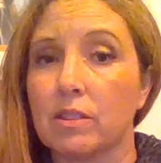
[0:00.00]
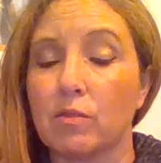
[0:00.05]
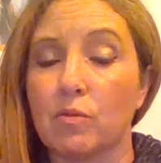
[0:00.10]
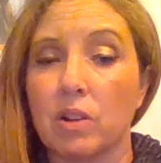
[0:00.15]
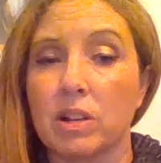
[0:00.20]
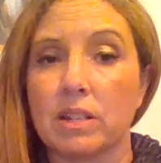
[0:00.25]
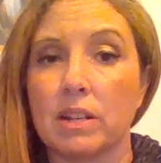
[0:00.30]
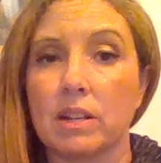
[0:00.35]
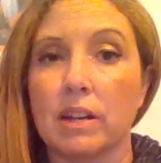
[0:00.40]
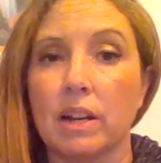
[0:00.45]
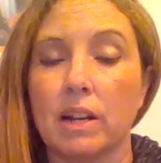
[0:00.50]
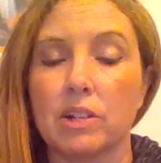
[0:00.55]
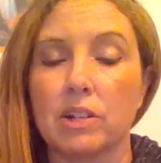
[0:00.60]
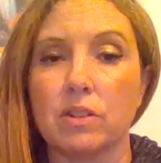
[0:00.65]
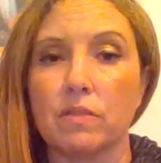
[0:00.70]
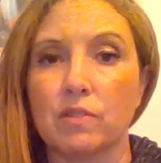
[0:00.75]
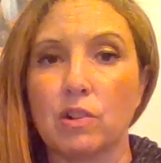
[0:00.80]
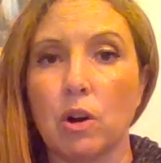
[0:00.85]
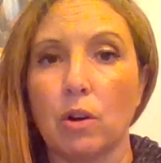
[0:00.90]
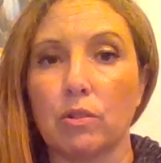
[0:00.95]
the
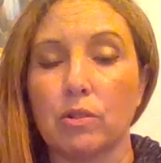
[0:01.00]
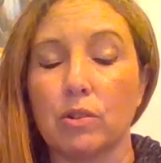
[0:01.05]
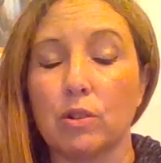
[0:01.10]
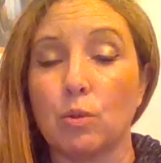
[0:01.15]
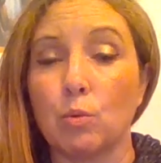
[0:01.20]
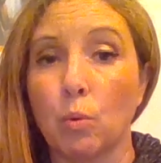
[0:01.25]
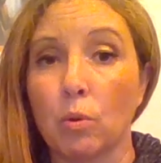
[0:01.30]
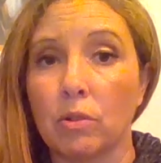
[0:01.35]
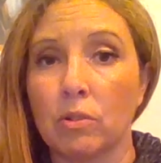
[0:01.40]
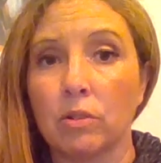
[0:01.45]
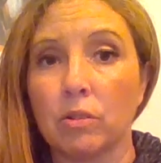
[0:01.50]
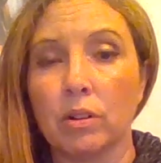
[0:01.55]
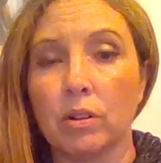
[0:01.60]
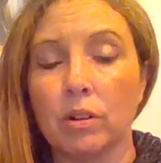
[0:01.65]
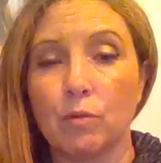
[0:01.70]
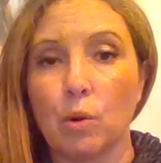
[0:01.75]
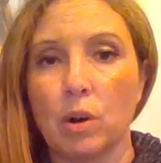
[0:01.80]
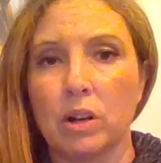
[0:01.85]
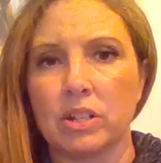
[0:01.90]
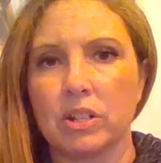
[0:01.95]
resignation of Cardinal Wuerl
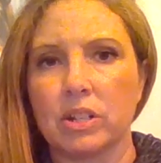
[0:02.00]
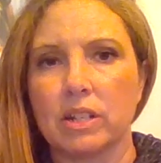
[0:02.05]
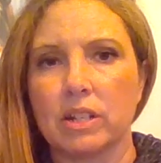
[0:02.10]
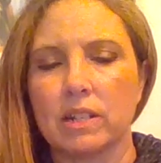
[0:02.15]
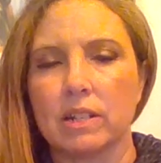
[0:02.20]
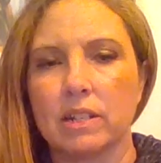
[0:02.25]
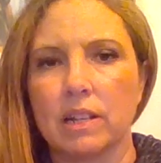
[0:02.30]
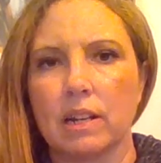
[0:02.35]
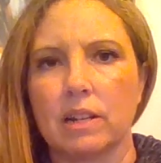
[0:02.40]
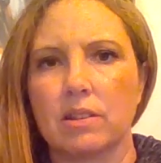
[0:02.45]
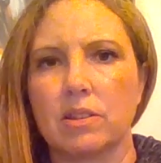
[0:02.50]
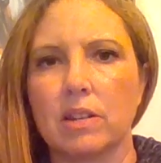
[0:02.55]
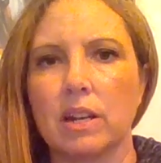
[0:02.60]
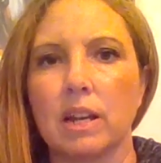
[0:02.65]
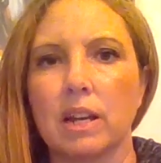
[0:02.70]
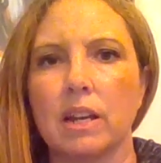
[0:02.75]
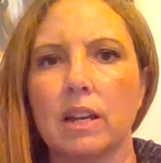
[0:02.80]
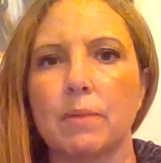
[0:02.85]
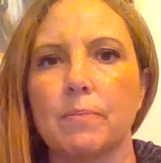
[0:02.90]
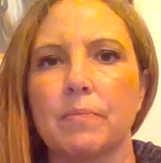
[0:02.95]
of Washington,
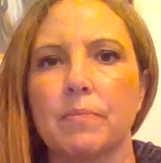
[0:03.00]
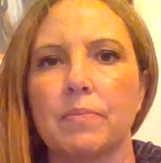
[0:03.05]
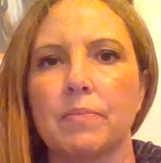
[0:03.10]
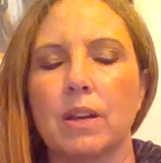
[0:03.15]
D.C.